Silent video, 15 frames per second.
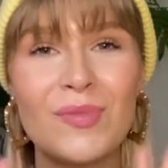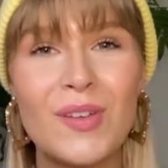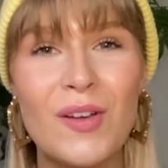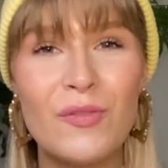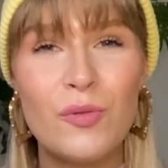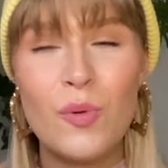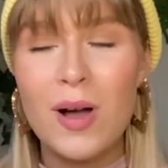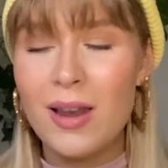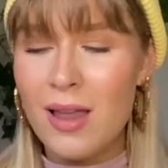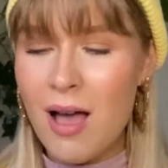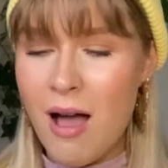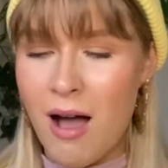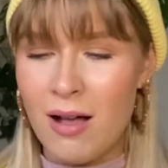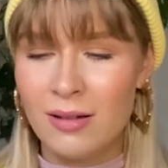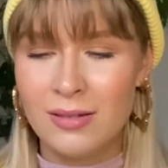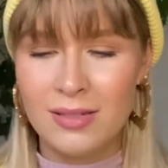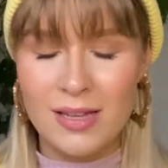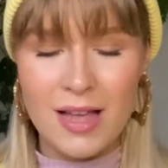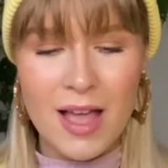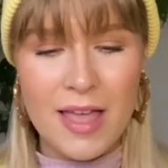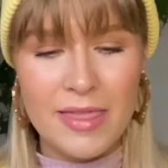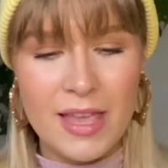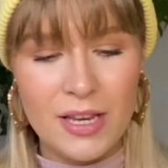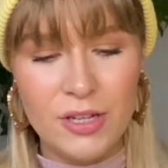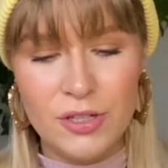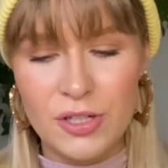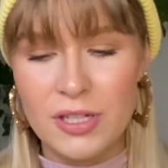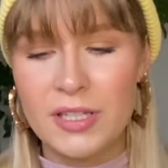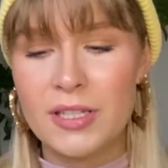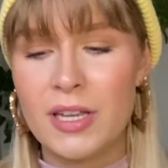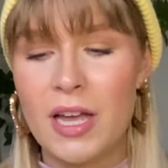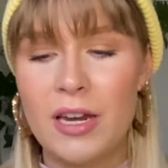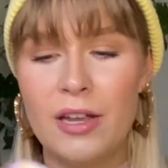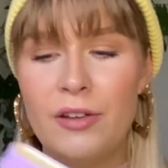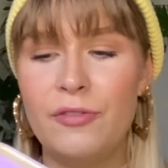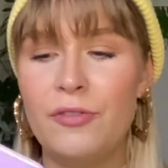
voila! And then you just kind